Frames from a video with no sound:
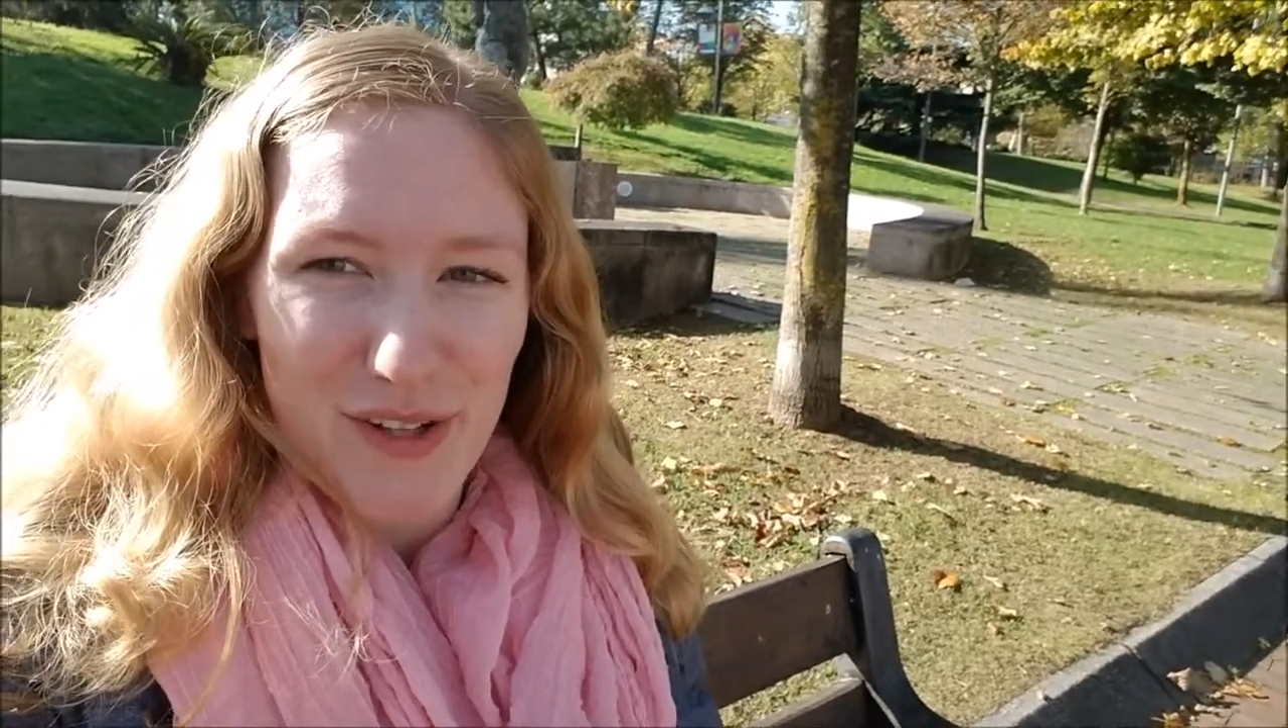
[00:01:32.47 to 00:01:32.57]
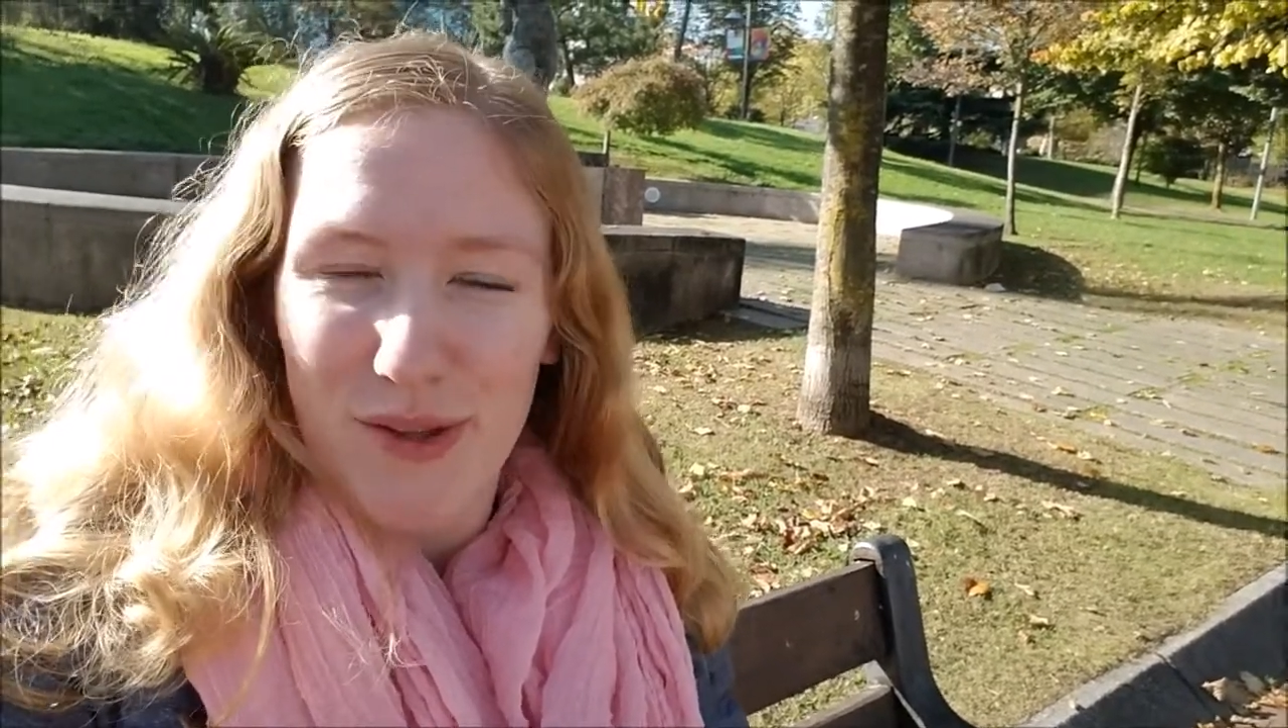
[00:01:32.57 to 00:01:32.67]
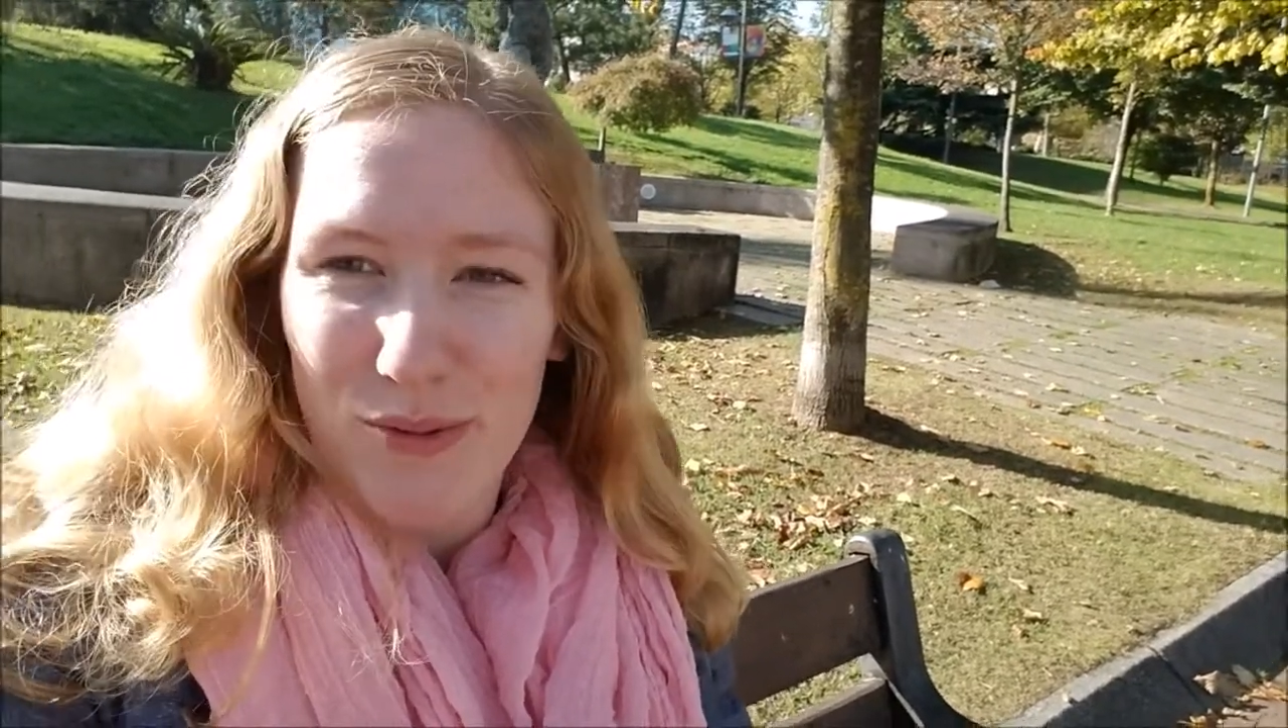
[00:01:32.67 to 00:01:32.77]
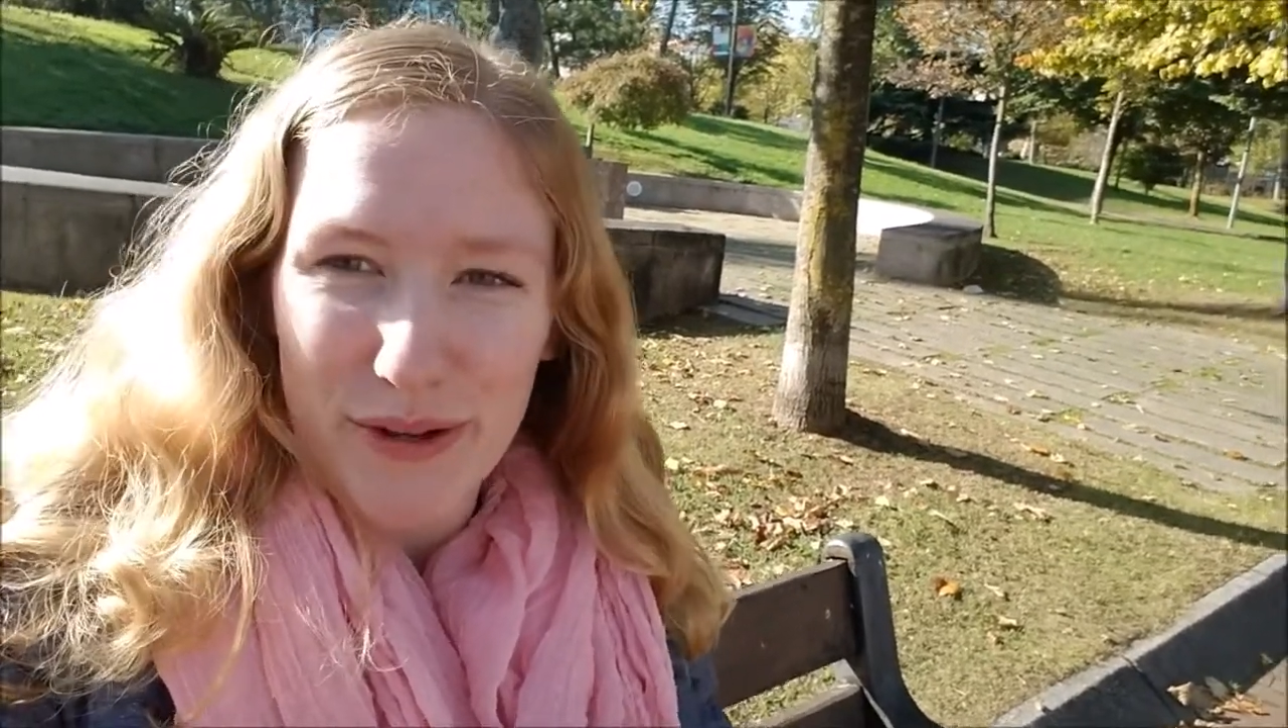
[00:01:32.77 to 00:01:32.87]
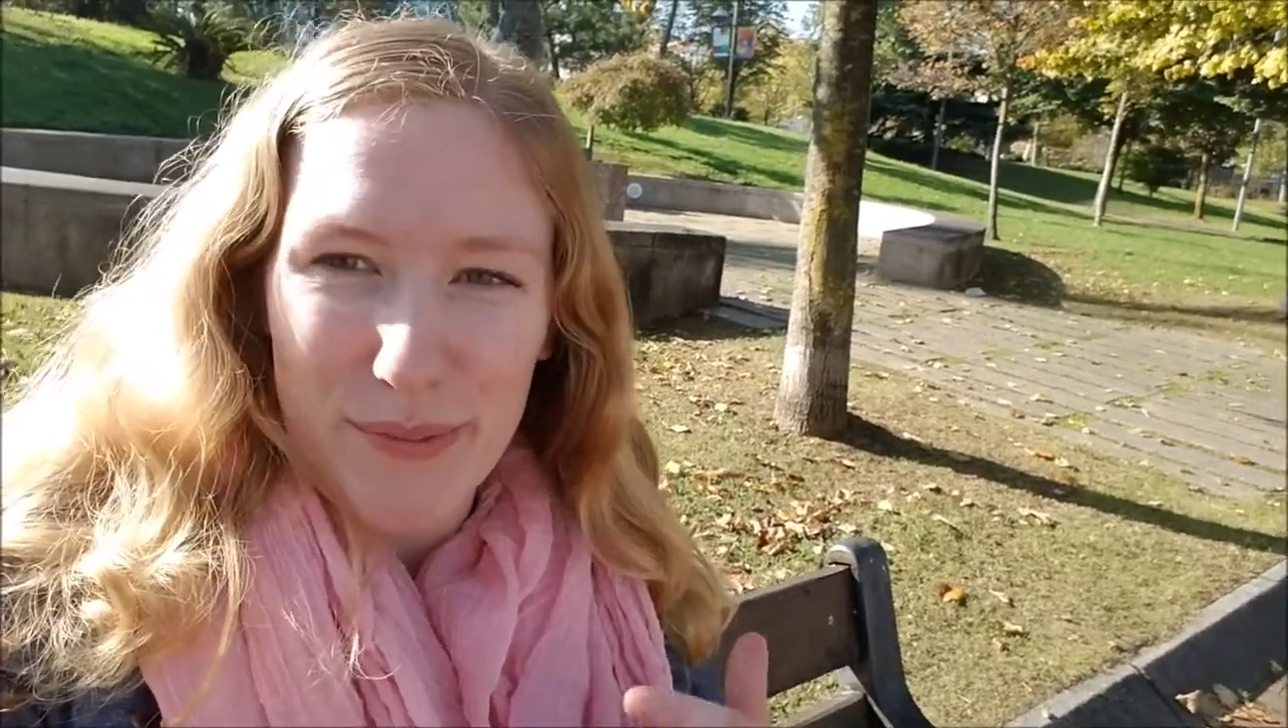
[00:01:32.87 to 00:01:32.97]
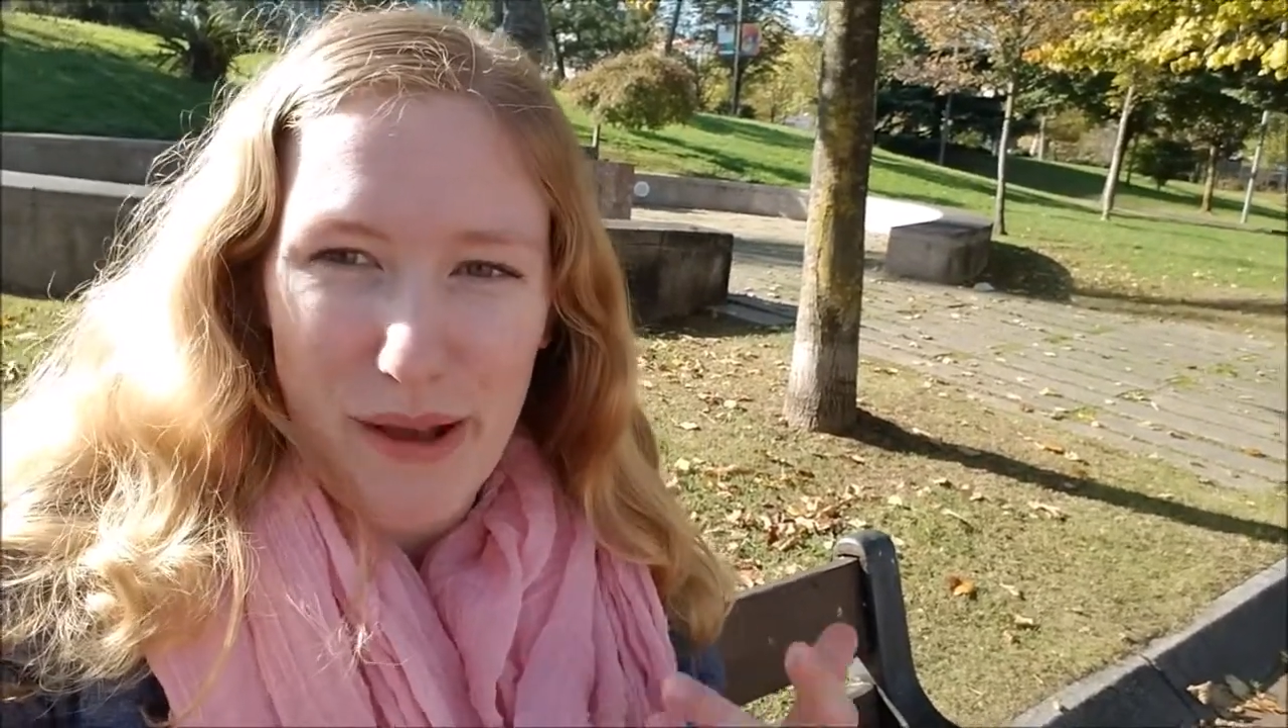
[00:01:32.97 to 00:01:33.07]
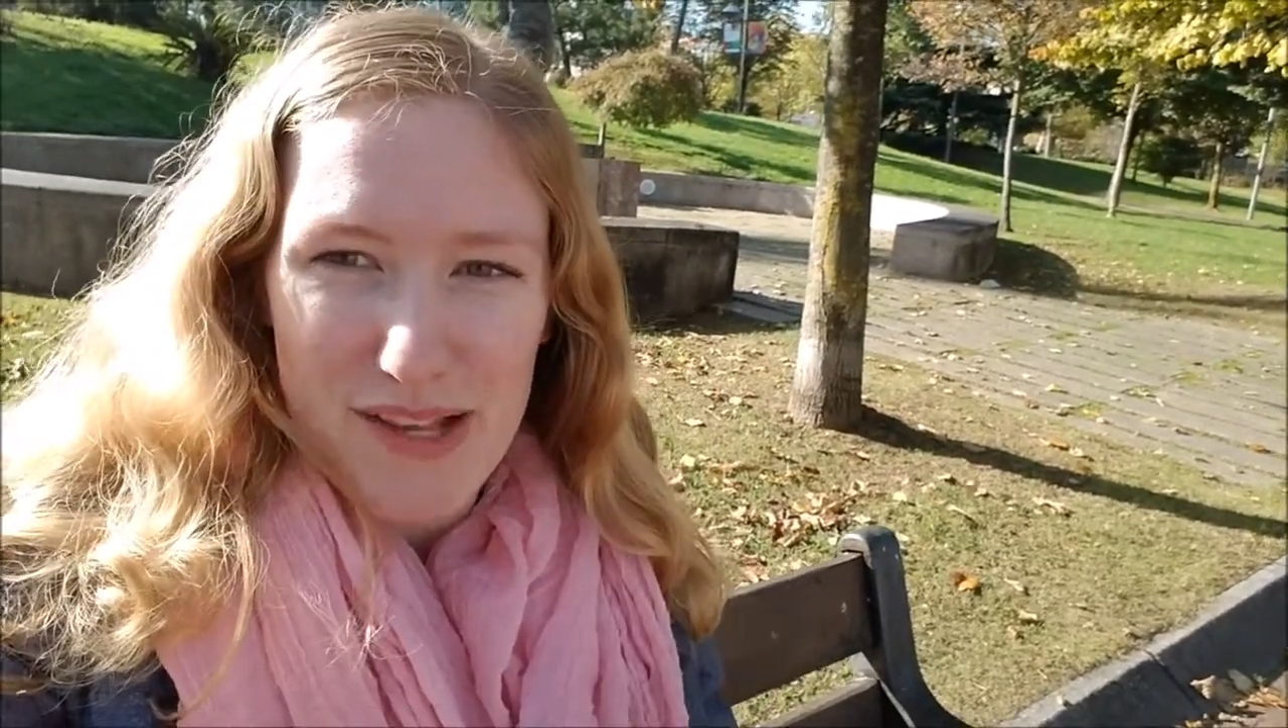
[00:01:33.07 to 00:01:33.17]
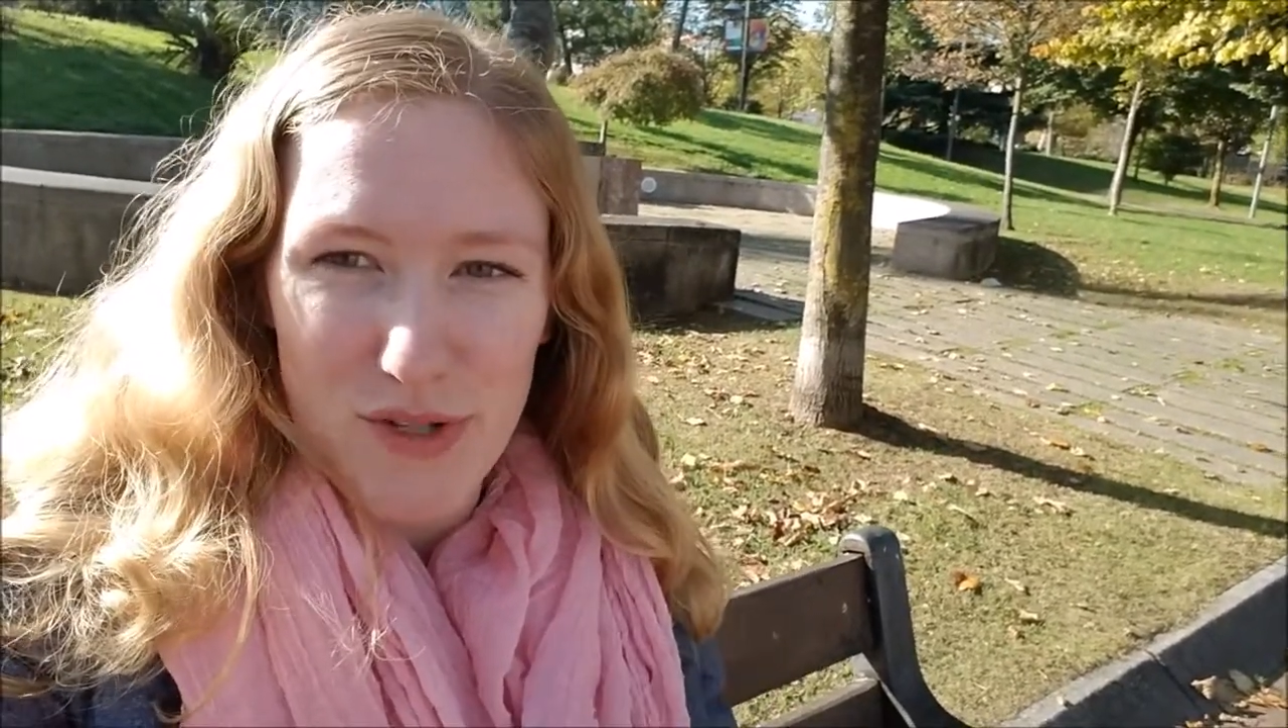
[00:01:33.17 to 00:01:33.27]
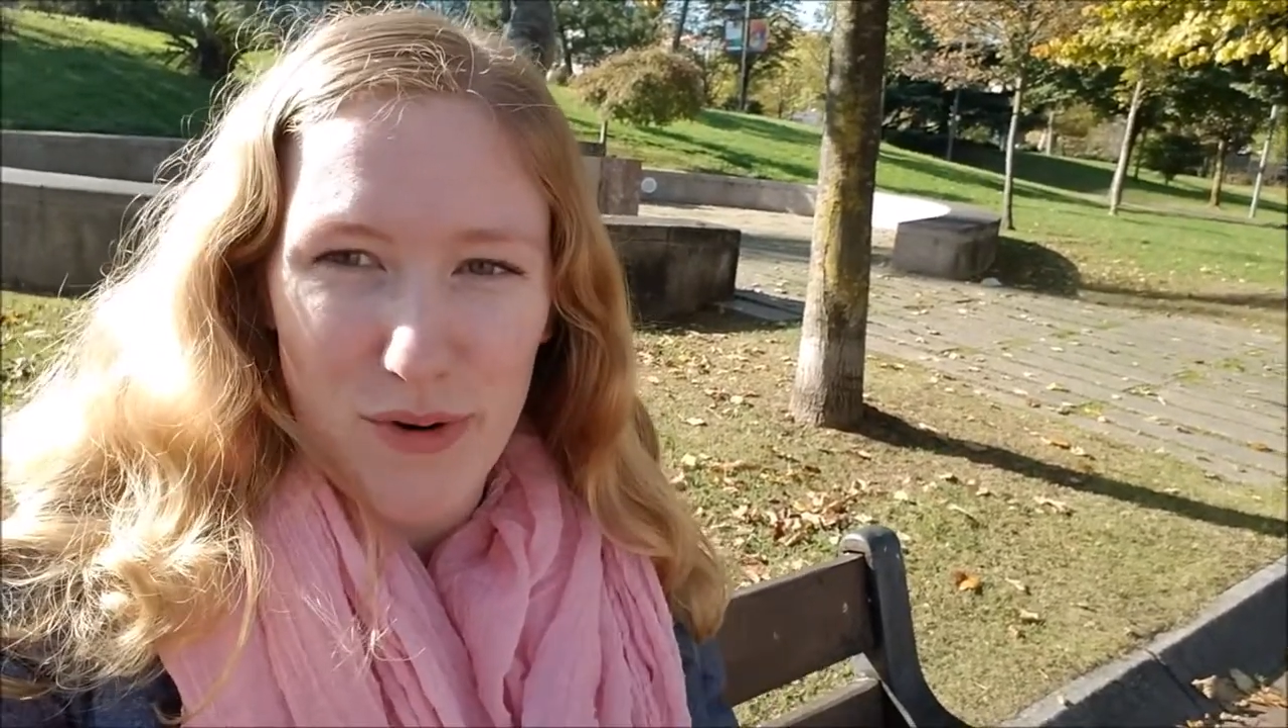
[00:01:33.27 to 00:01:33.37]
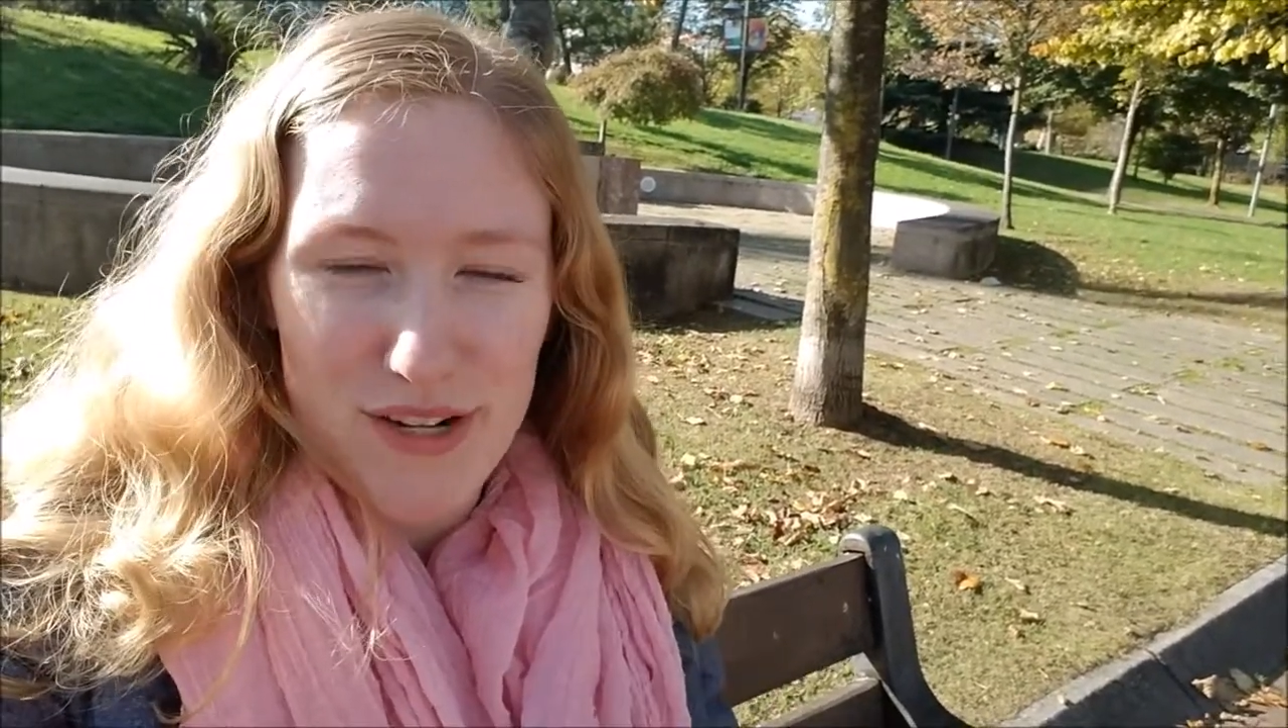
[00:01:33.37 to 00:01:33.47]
colloquial Basque